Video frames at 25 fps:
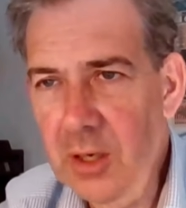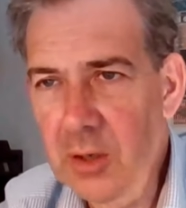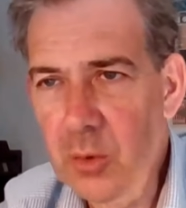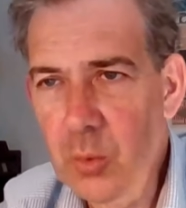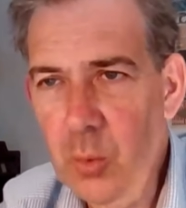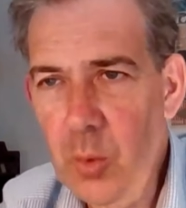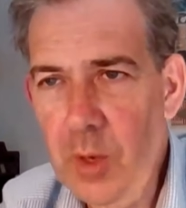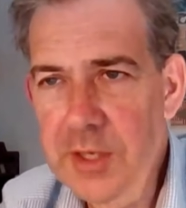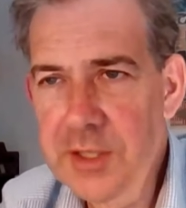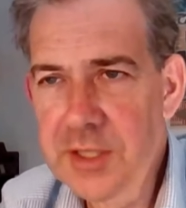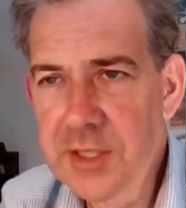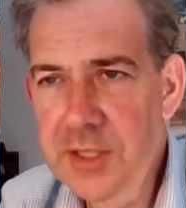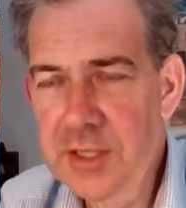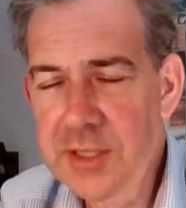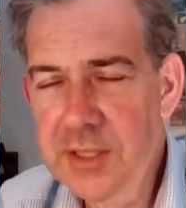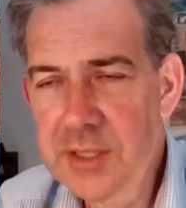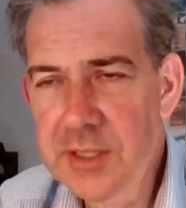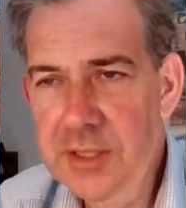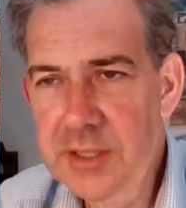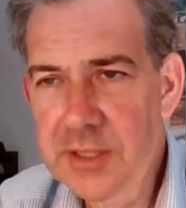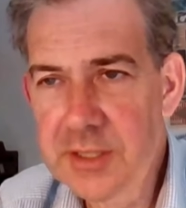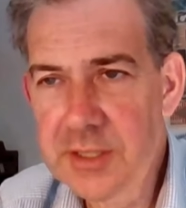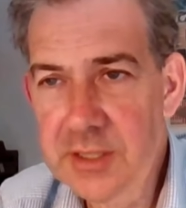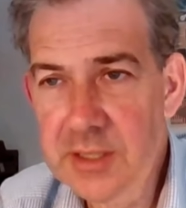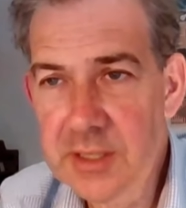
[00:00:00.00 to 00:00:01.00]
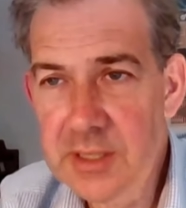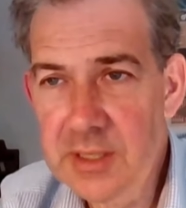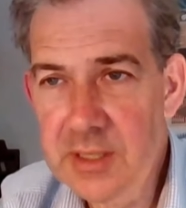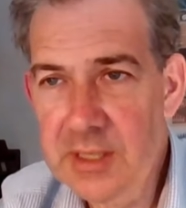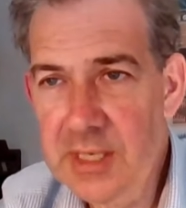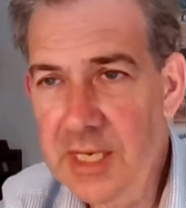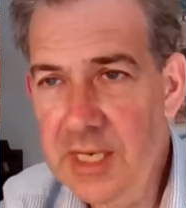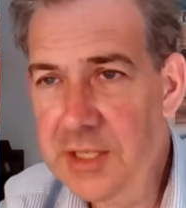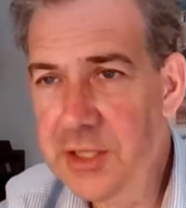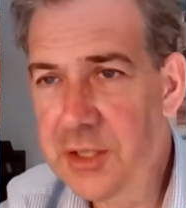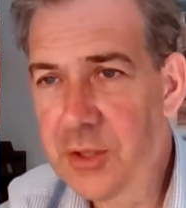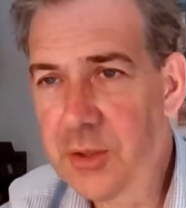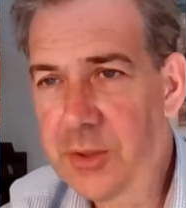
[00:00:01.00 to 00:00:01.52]
questions,
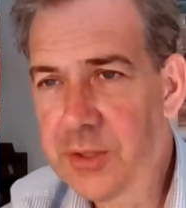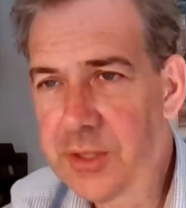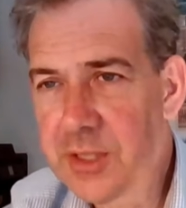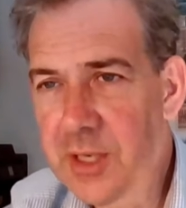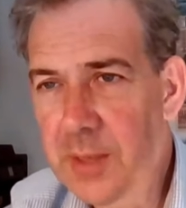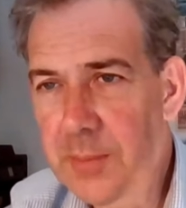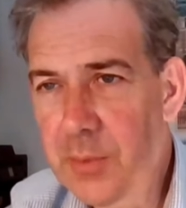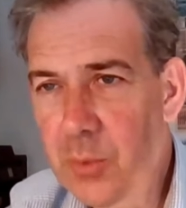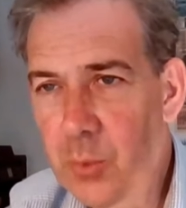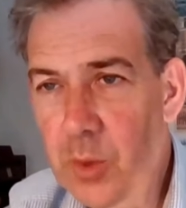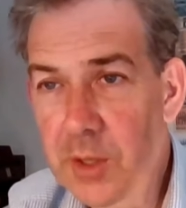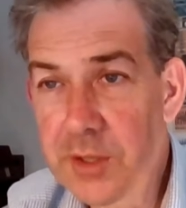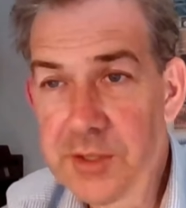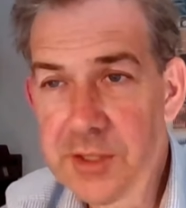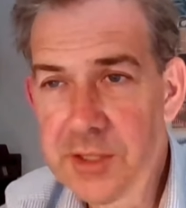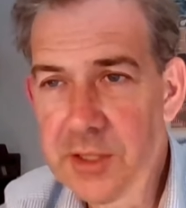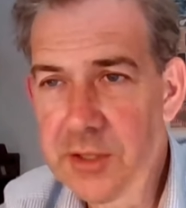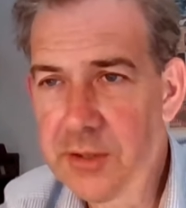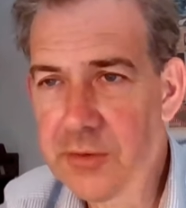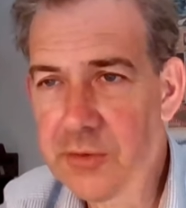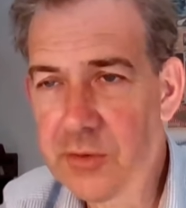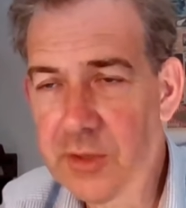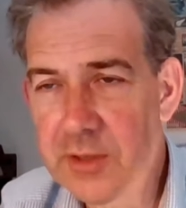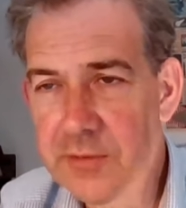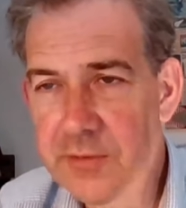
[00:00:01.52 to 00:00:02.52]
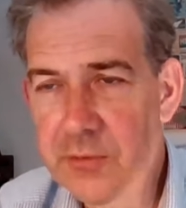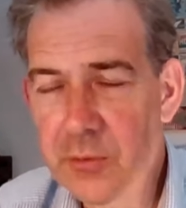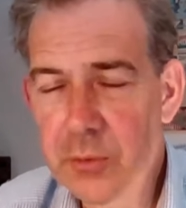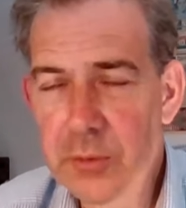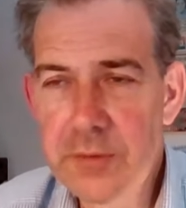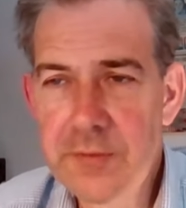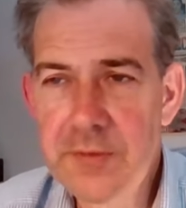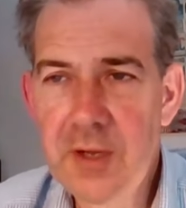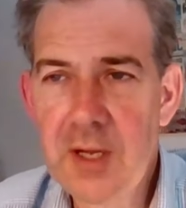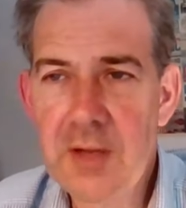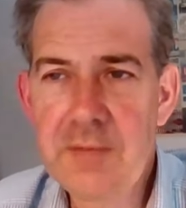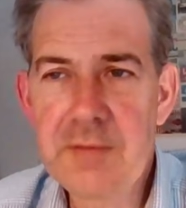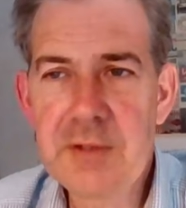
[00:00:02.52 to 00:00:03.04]
issues number 1, 2, 3, 4, or
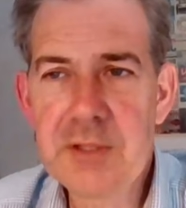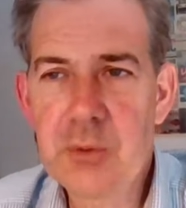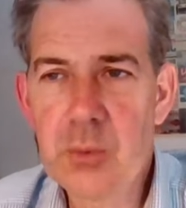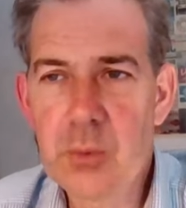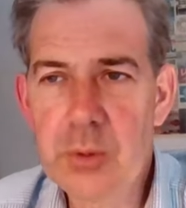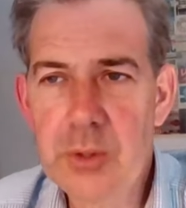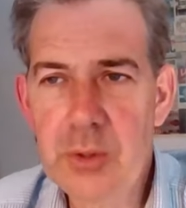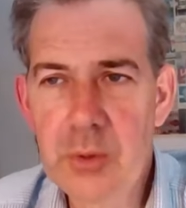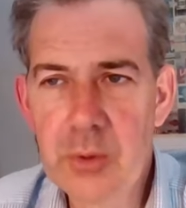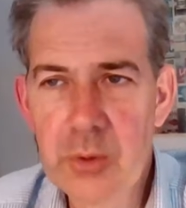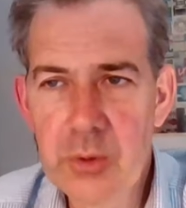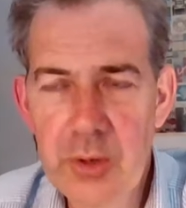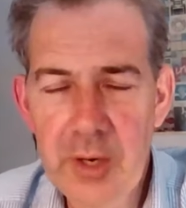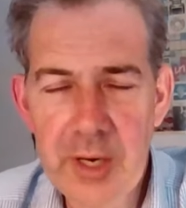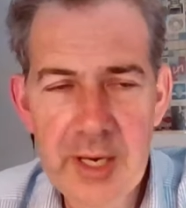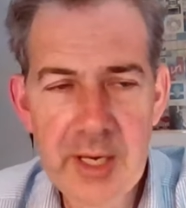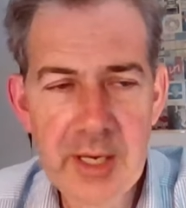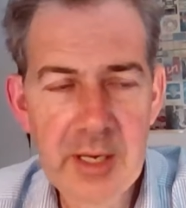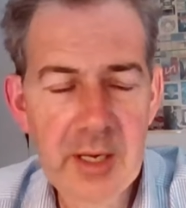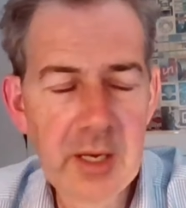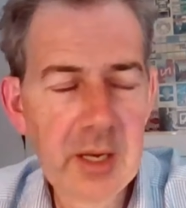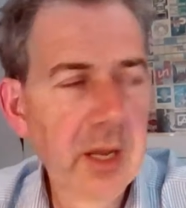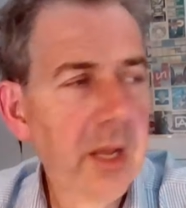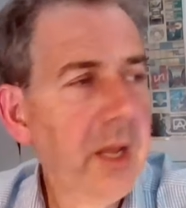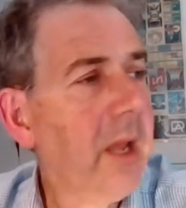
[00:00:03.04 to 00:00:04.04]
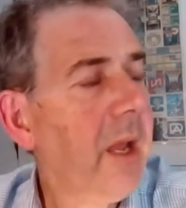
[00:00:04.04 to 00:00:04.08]
5 is all Ukraine.